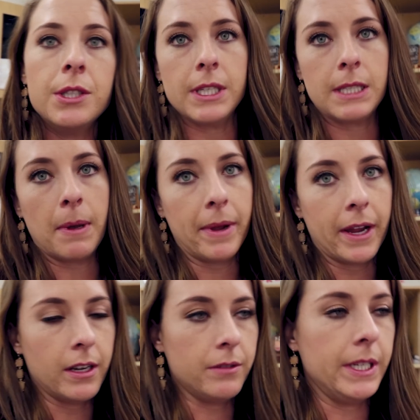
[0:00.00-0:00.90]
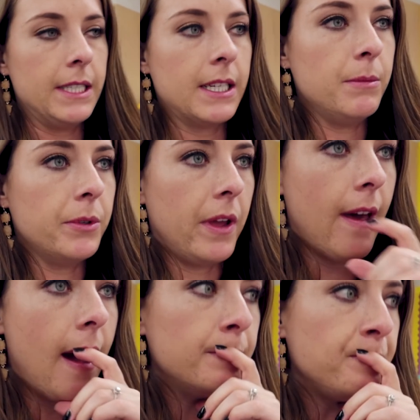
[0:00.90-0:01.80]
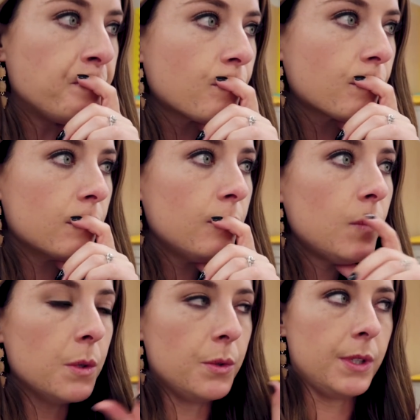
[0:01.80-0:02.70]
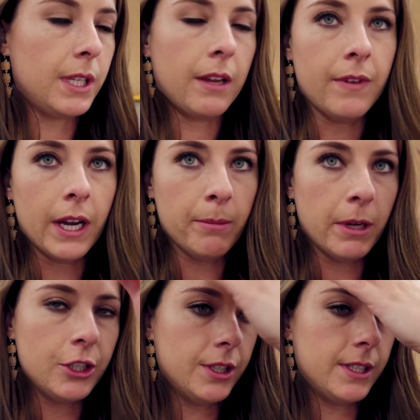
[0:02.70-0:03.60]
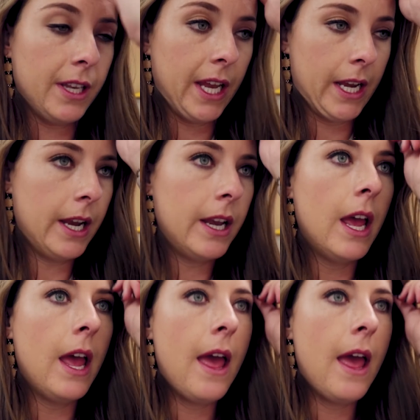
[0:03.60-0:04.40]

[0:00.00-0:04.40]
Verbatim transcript: So I spent my guided reading time doing that, which was like very much just needed.